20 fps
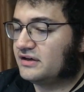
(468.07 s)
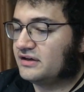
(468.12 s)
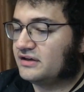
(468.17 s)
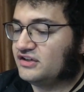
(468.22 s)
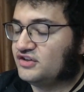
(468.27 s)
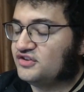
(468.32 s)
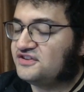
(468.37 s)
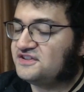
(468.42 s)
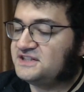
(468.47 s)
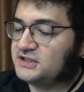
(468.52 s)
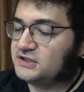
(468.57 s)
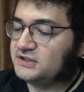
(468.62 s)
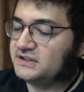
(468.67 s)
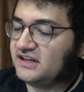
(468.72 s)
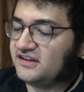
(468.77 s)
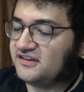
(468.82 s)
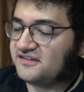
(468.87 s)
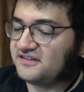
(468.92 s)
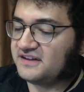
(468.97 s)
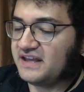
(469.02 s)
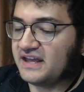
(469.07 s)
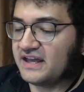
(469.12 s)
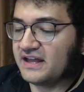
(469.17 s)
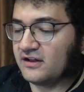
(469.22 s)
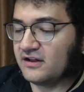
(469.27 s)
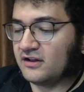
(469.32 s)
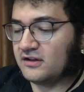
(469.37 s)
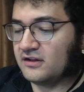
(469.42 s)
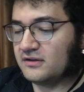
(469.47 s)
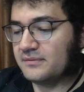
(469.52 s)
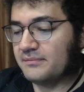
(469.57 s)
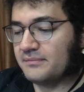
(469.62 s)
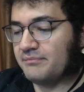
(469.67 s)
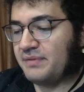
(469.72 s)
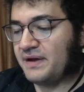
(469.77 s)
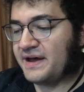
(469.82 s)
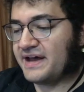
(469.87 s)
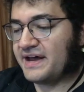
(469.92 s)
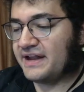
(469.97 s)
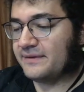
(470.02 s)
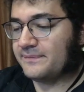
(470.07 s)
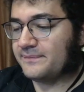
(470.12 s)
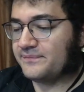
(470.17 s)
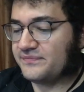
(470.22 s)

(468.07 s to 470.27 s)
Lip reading: You still need skill, but